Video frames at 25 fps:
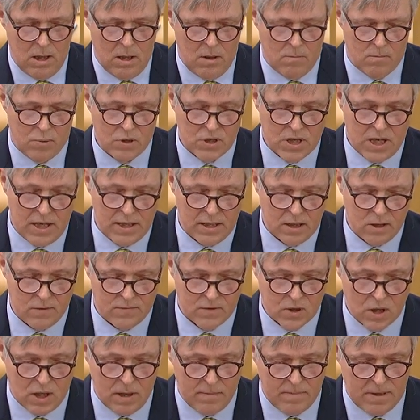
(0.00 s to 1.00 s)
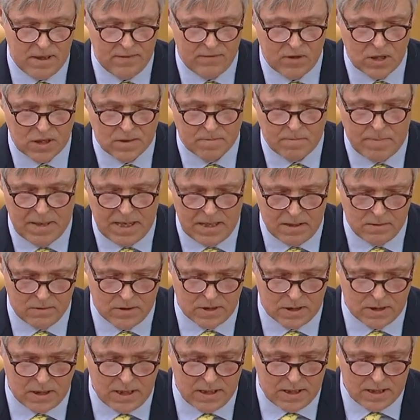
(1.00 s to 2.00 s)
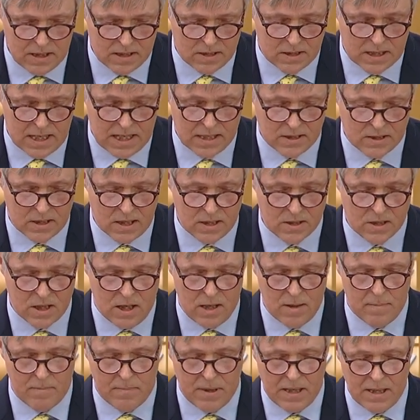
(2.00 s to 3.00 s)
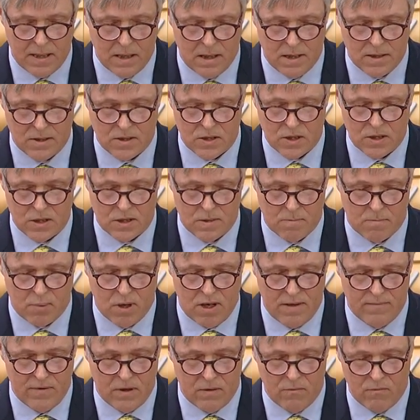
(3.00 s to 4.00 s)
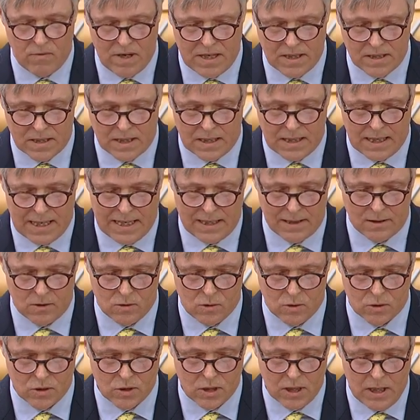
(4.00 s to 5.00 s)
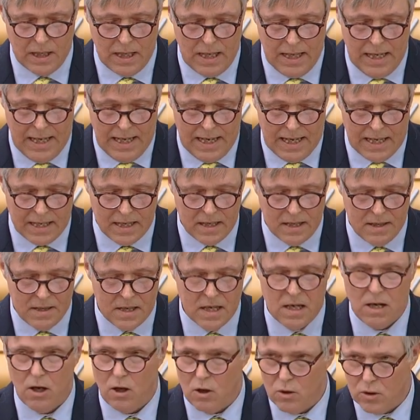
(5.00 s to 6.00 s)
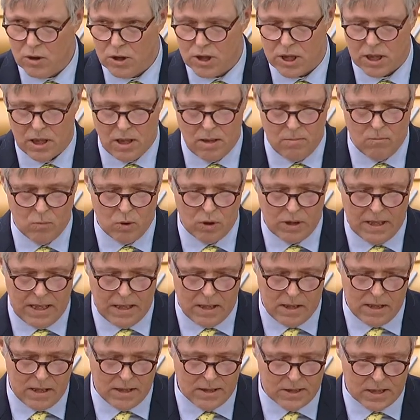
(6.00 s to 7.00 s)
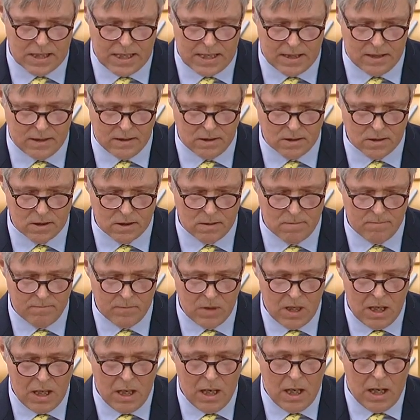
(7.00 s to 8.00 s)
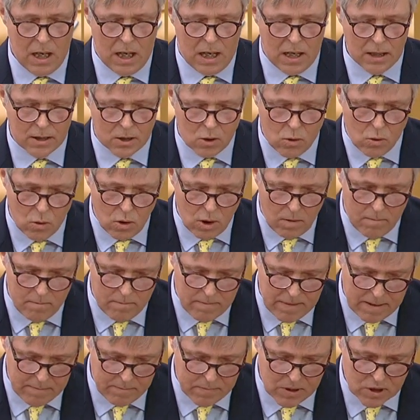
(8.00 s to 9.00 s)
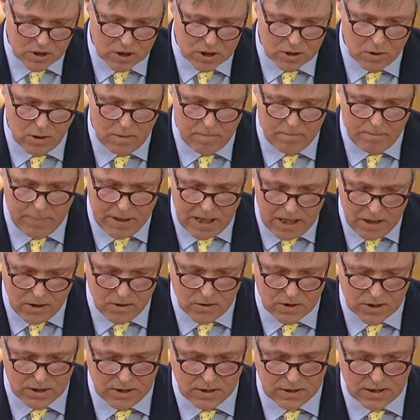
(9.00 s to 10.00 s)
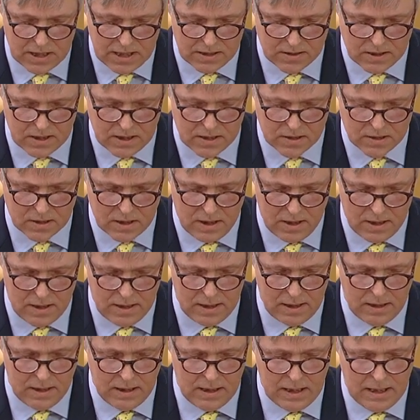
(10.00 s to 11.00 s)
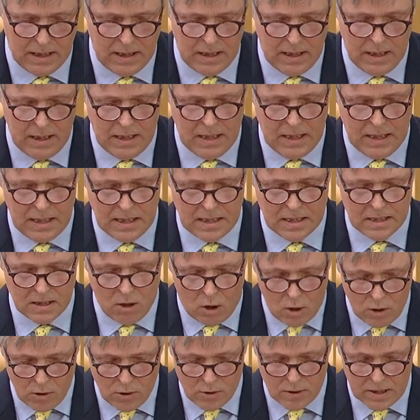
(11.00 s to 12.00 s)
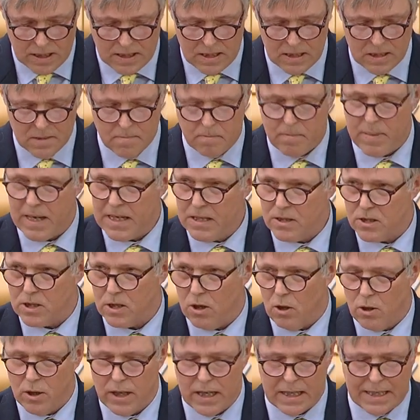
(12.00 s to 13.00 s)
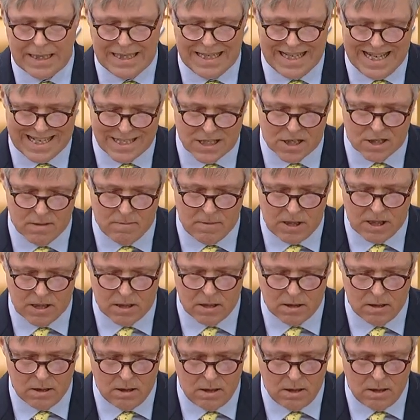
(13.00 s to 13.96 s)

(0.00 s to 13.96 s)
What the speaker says: Presiding Officer, I believe this SSI penalises the private rented landlords and in the long term will hurt tenants. I call on members to oppose this SSI. It is based on a guesstimate.